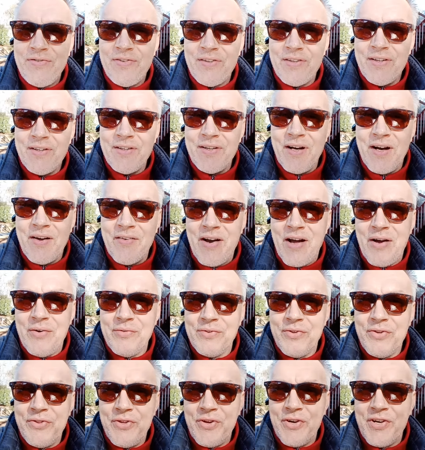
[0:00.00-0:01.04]
uh, around
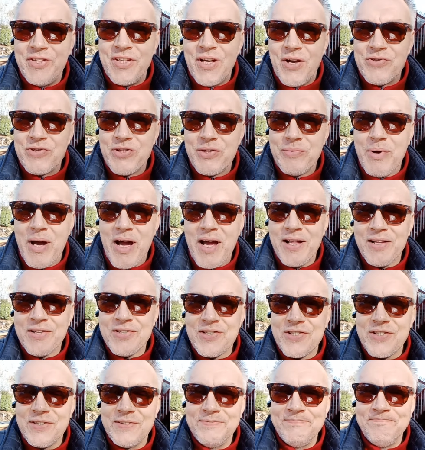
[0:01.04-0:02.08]
30,000
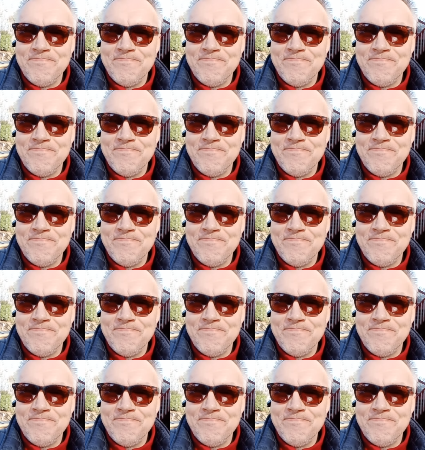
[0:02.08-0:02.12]
miles,